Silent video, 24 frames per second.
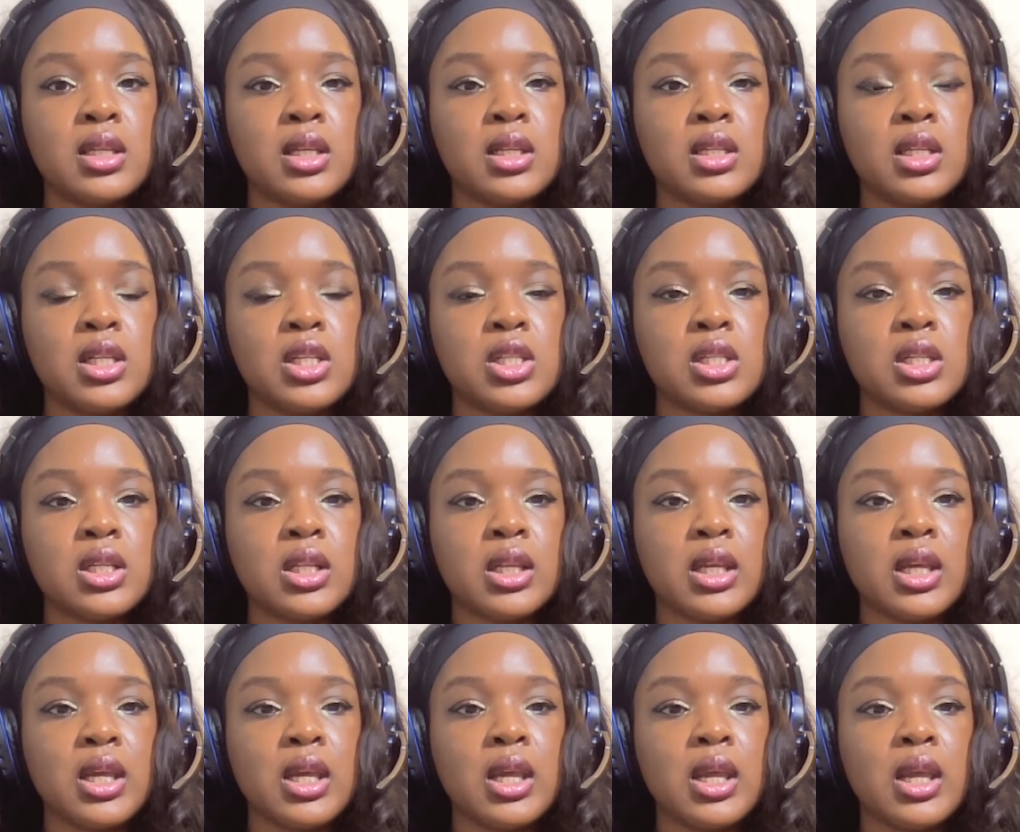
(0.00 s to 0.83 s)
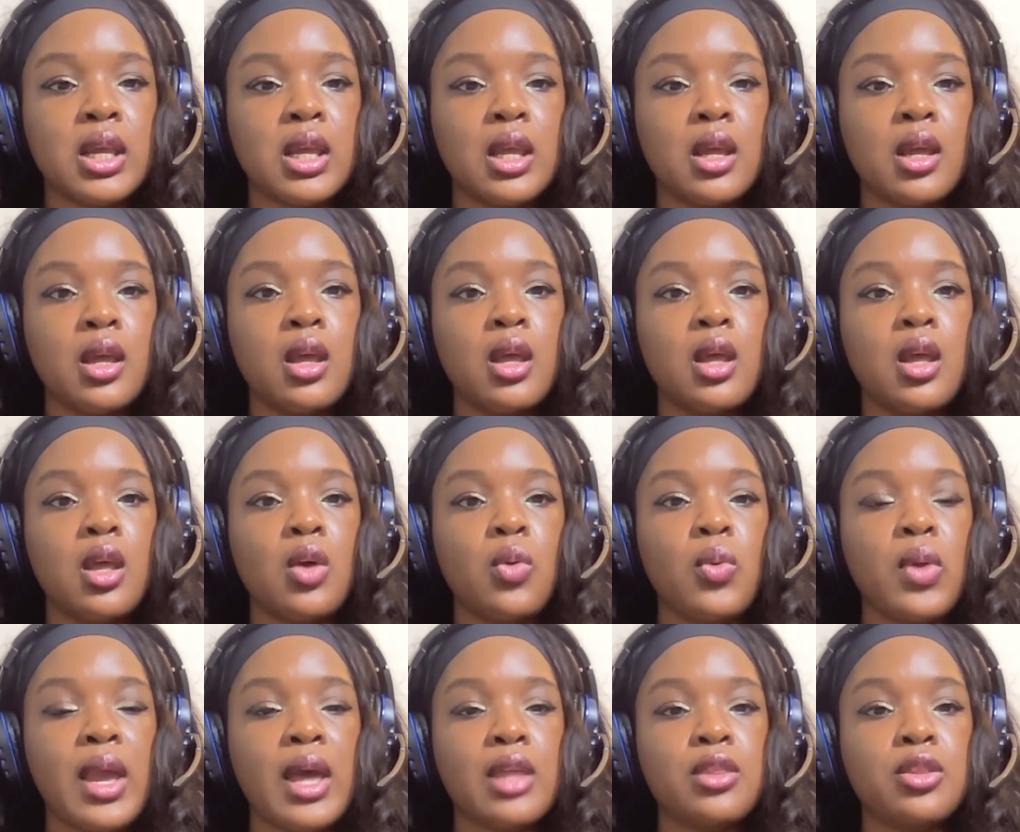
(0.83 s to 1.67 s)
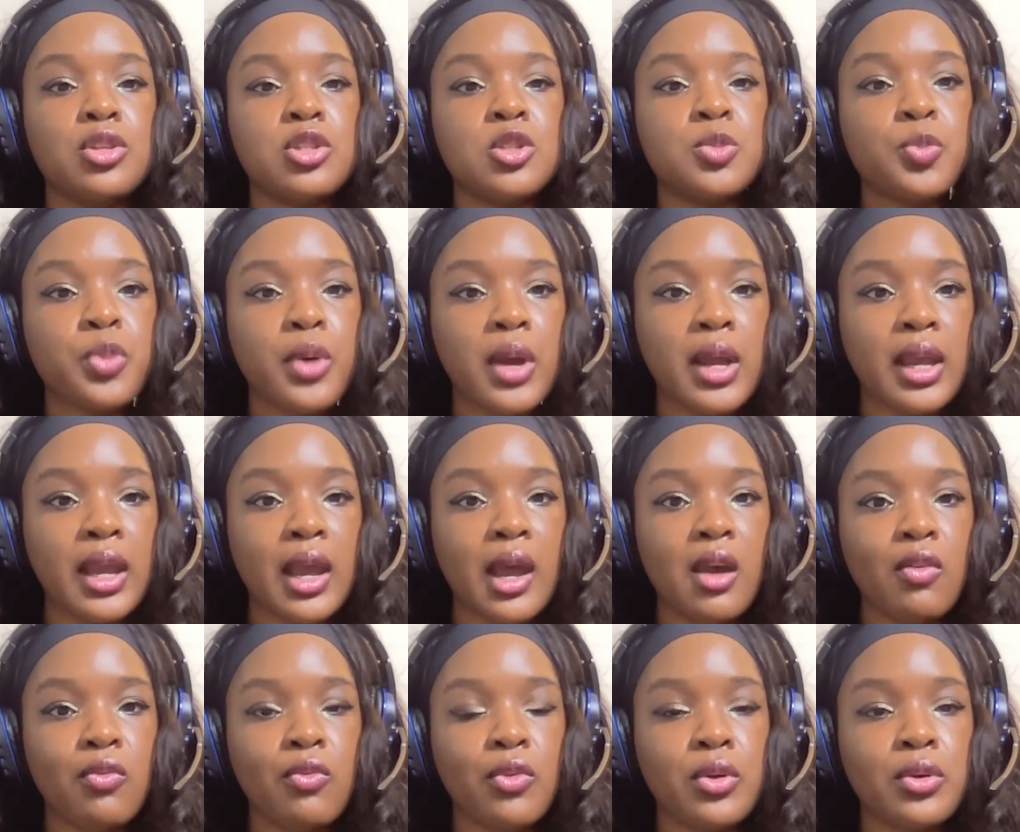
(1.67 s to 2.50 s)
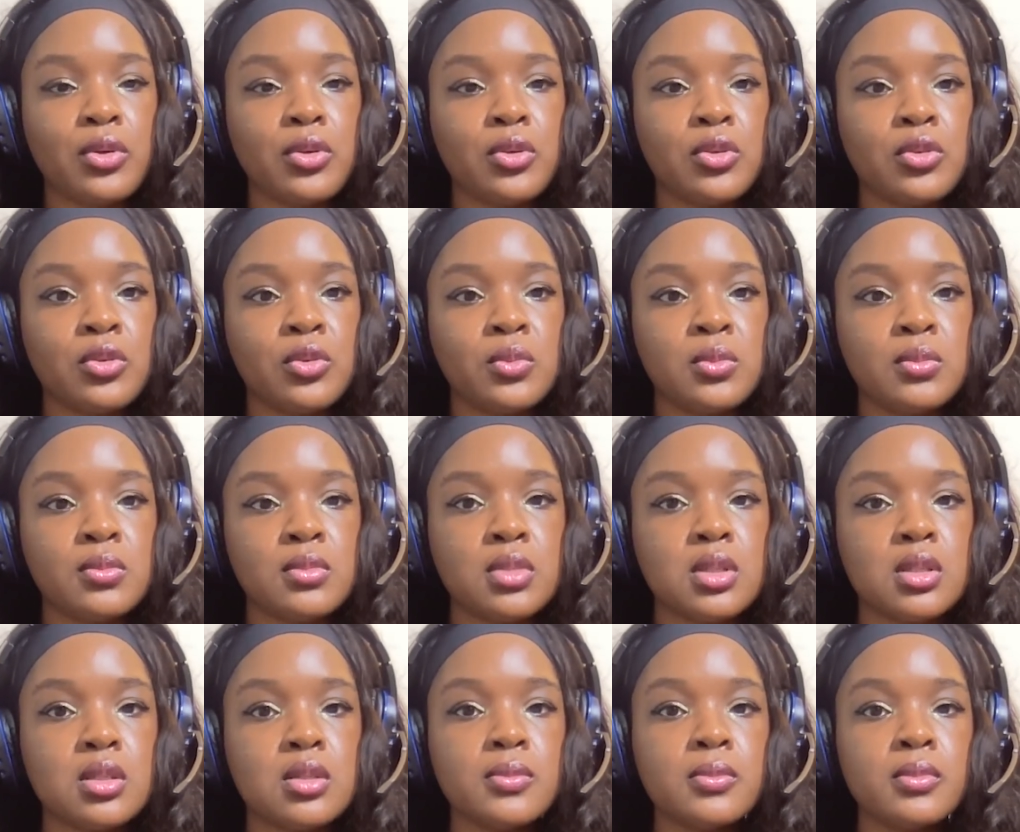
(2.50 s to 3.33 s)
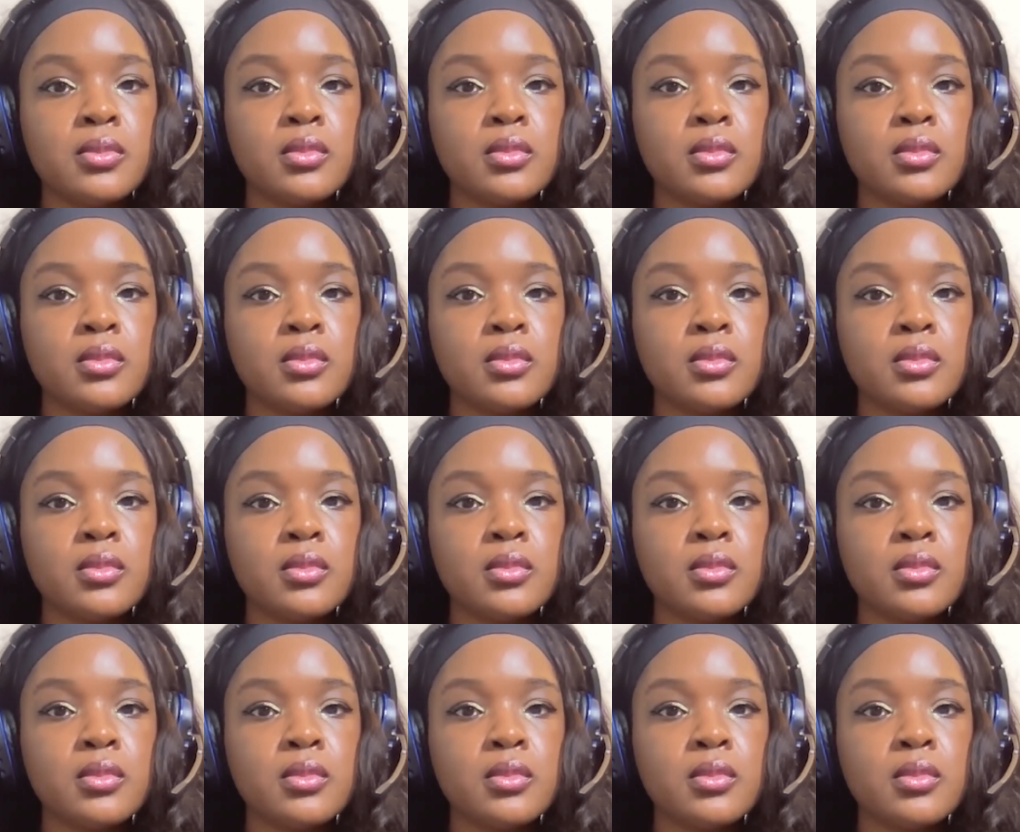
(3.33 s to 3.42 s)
Additionally, we had those breakout rooms,